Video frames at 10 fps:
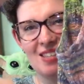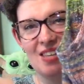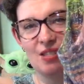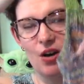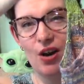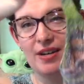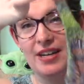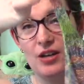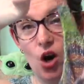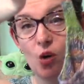this on in
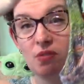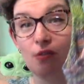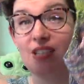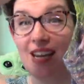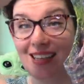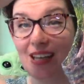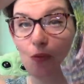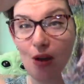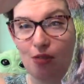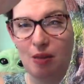hopes of taking it
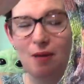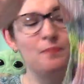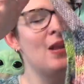with me.